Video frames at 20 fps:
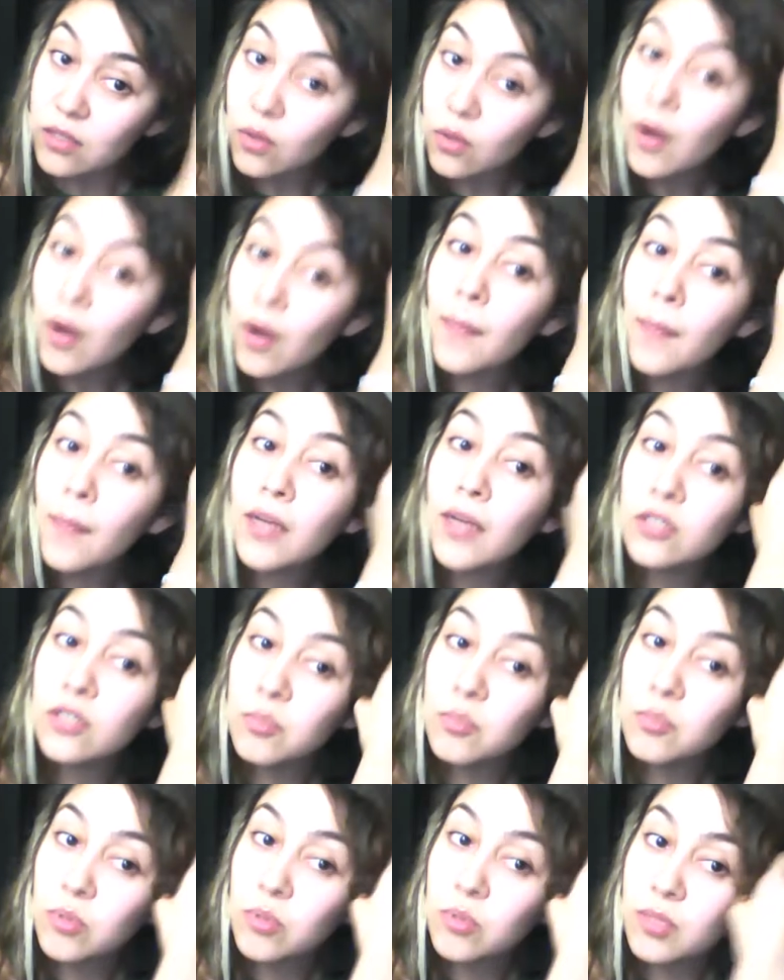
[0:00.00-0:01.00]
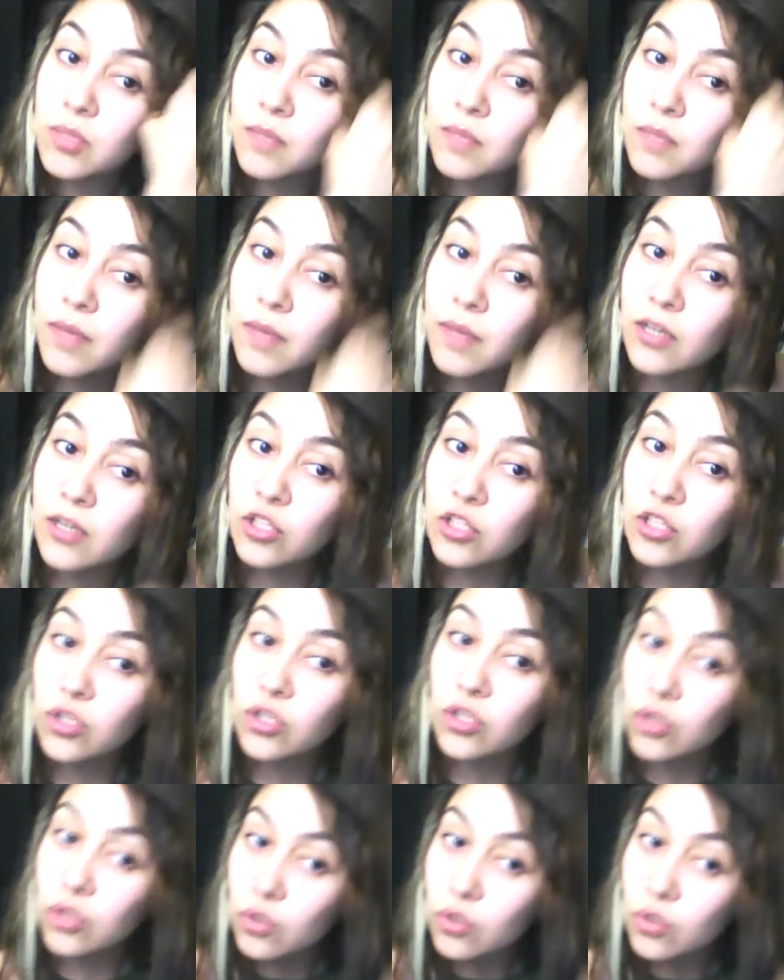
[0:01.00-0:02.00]
or I might just post a
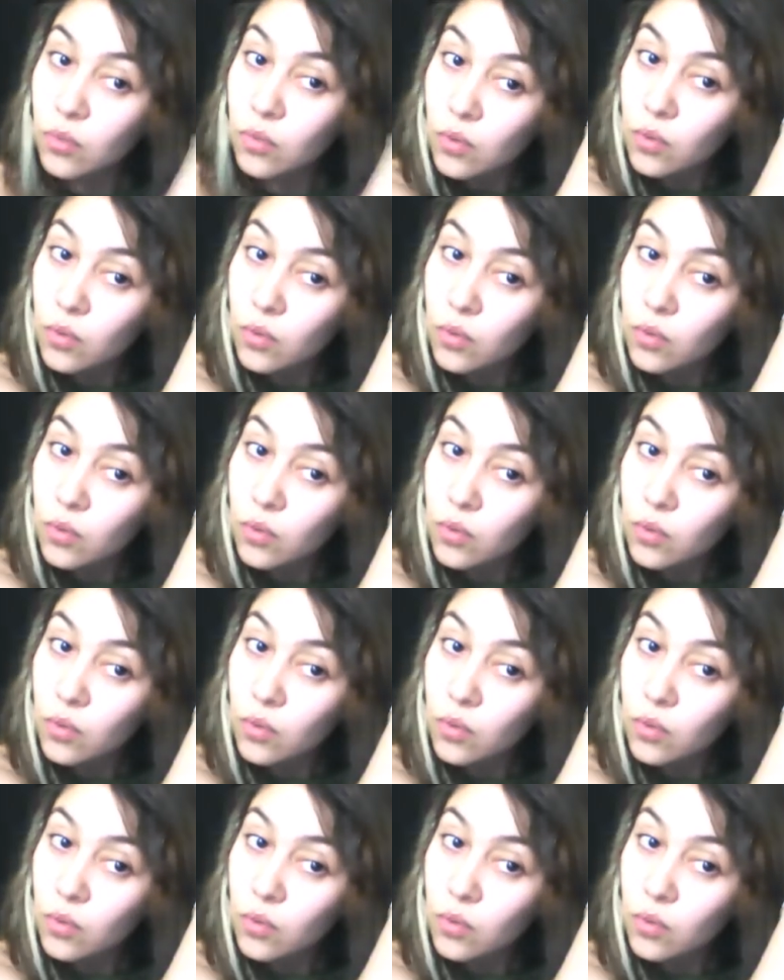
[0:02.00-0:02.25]
picture